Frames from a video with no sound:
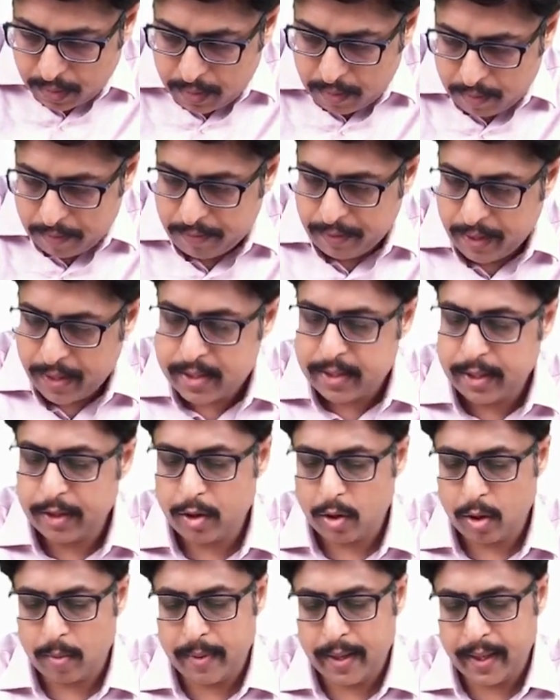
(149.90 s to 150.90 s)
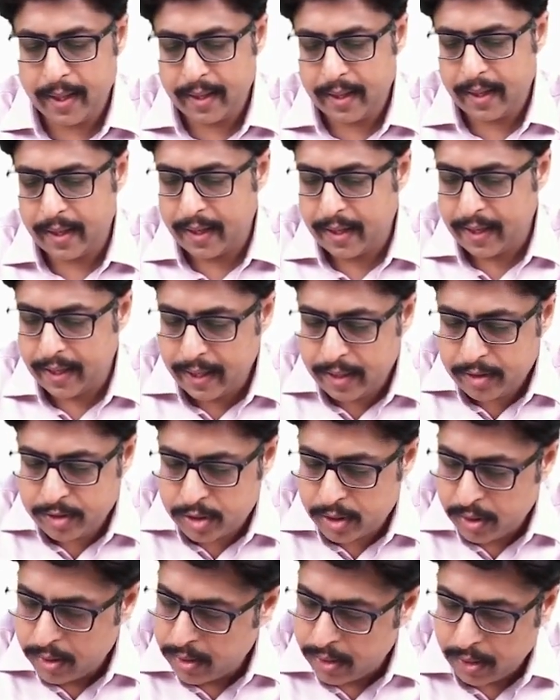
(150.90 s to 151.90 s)
Whereas in traumatic
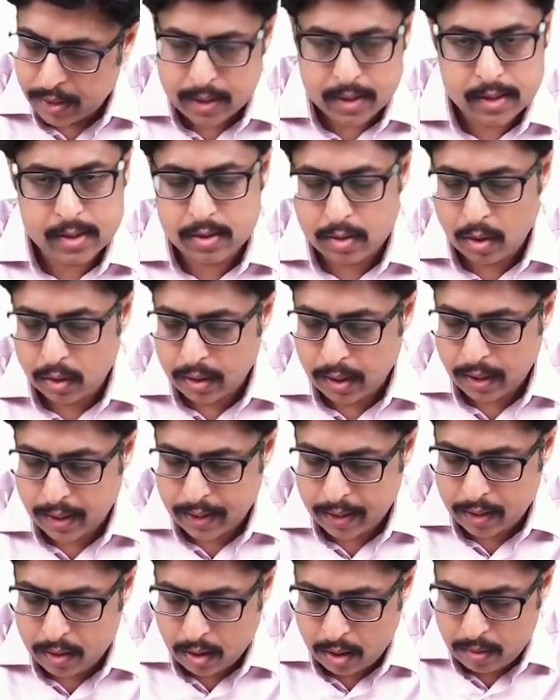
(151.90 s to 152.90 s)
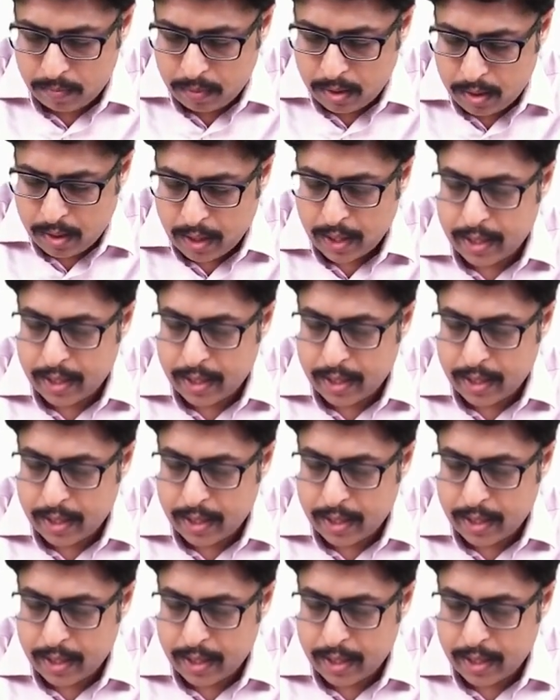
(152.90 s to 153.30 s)
EDH, it is not honeycomb,